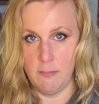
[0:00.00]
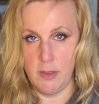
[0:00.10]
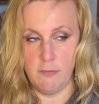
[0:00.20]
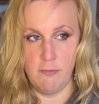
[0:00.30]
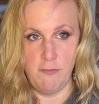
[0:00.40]

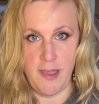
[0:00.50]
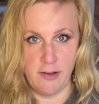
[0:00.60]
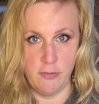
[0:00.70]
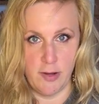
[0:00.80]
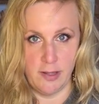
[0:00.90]
an
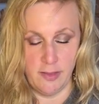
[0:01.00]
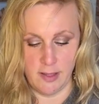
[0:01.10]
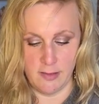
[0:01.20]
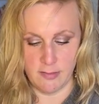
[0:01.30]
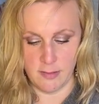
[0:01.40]
effect, right? Like
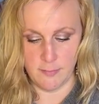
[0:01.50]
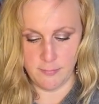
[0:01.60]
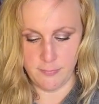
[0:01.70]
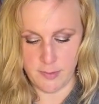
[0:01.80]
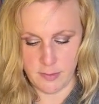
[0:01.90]
as a,
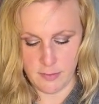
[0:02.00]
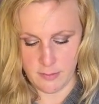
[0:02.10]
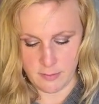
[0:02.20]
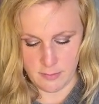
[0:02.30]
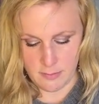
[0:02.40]

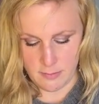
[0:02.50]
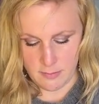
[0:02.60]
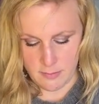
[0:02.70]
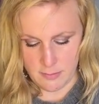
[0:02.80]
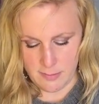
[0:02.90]

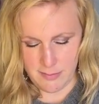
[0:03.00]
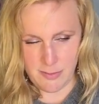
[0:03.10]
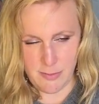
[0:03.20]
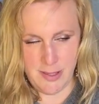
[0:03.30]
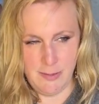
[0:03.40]
I don't
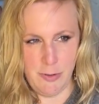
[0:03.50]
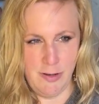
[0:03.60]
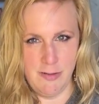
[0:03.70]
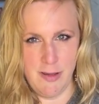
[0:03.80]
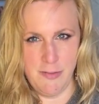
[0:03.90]
know what, I keep
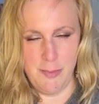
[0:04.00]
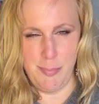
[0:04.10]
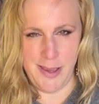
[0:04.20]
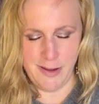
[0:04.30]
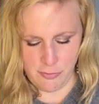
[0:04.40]
wanting to call it a
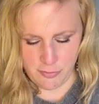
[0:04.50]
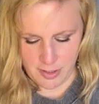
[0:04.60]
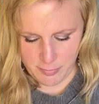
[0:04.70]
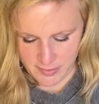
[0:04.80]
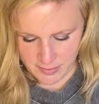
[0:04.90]

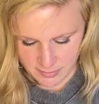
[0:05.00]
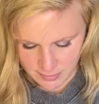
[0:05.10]
backdrop, but that's